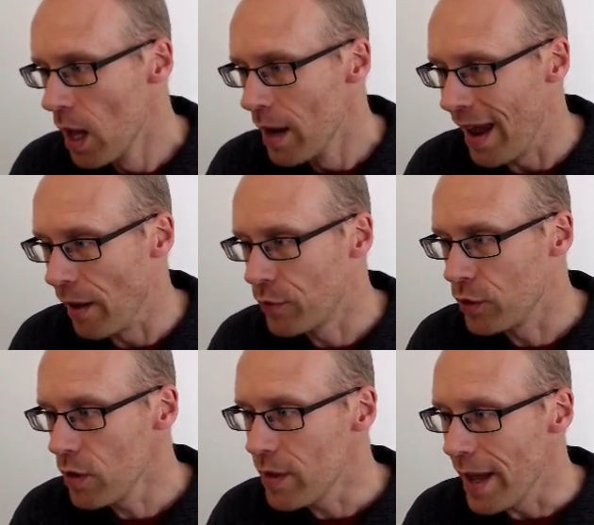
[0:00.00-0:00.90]
Now to
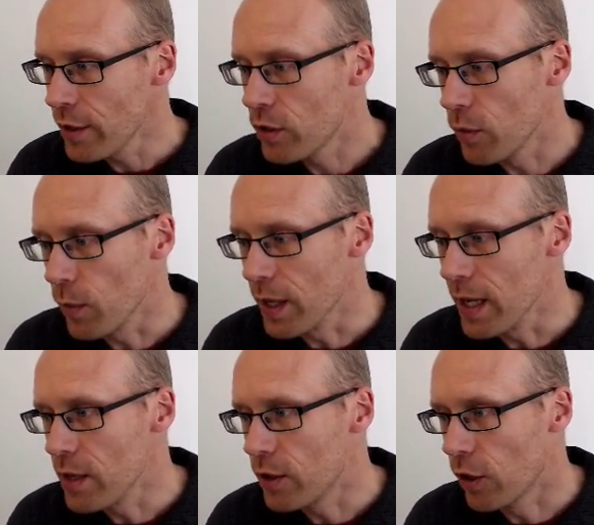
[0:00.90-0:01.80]
do this, we
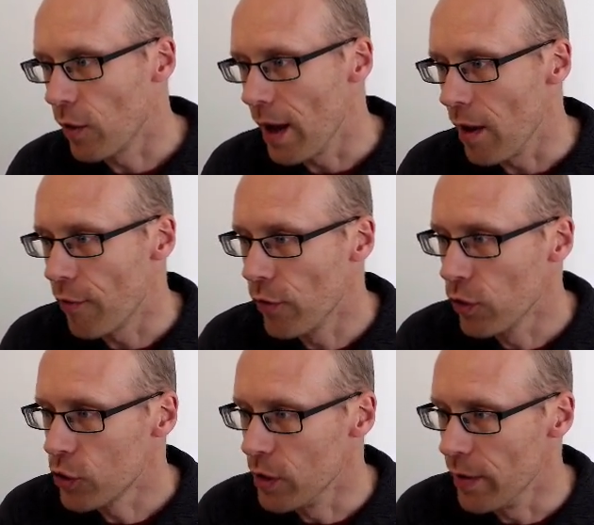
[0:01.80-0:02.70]
need to create a
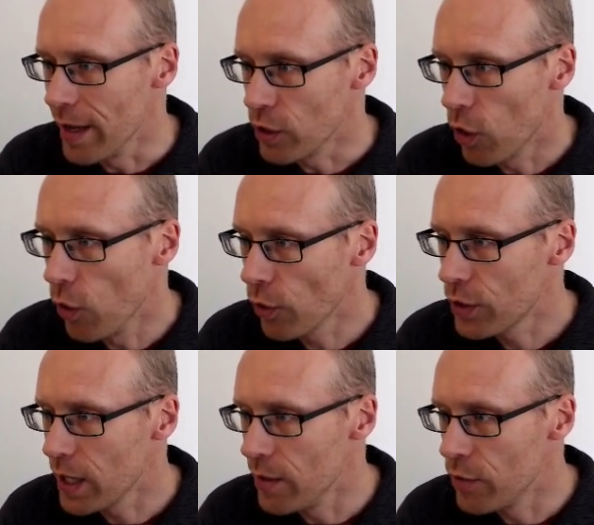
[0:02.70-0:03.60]
function that is
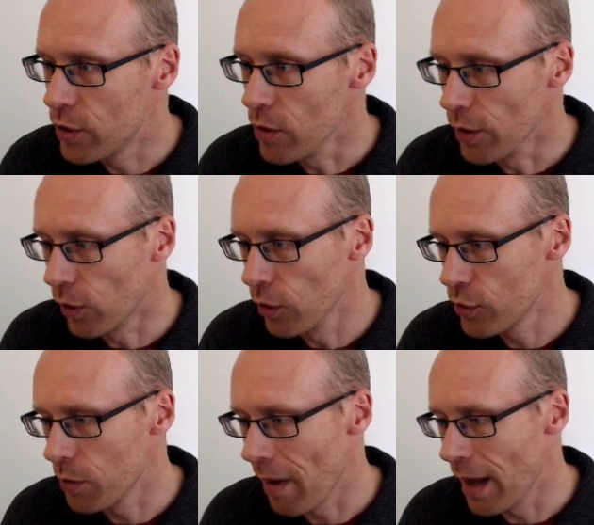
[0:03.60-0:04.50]
hooked into the
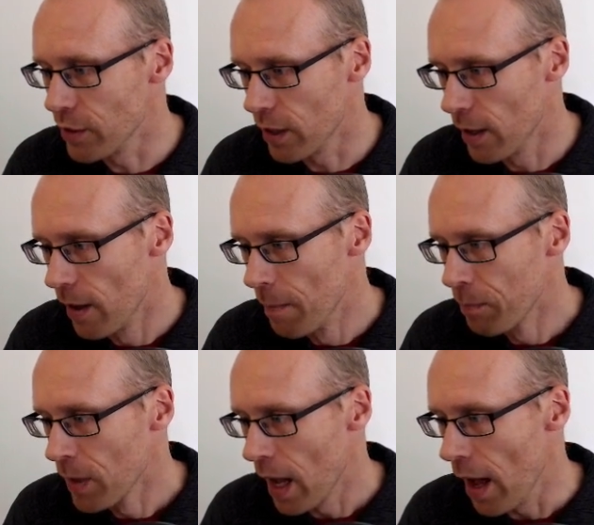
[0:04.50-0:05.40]
customizer
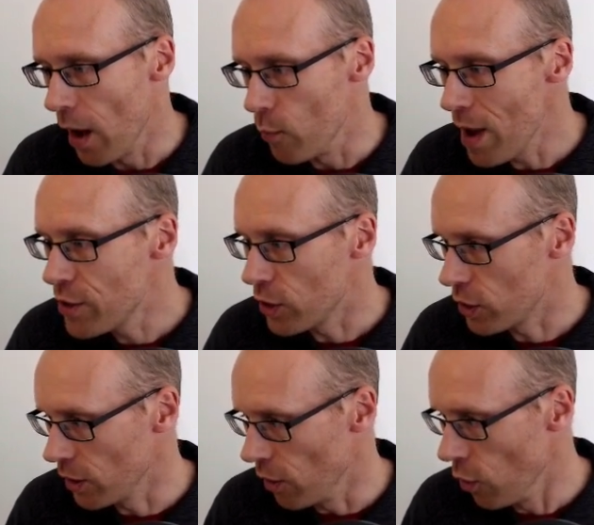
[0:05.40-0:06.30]

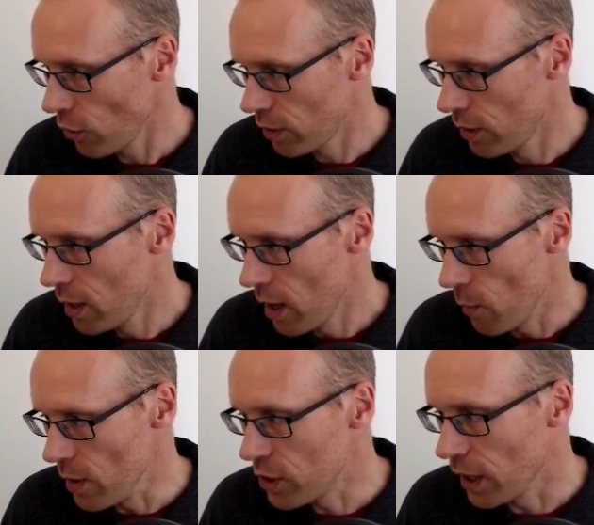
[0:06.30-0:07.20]
register hook,
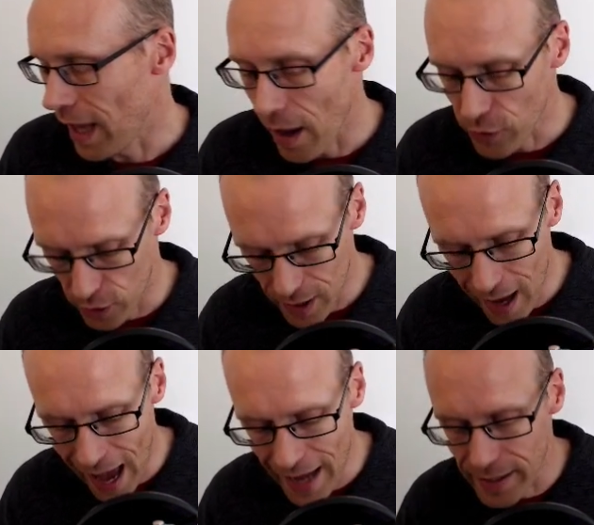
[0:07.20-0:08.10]
which allows us to
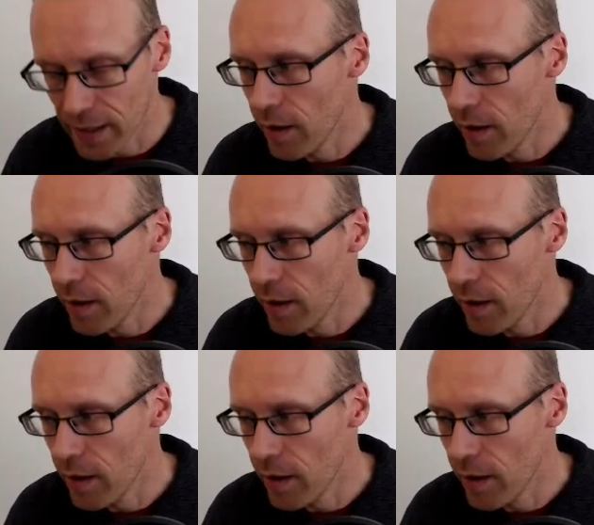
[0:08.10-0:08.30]
add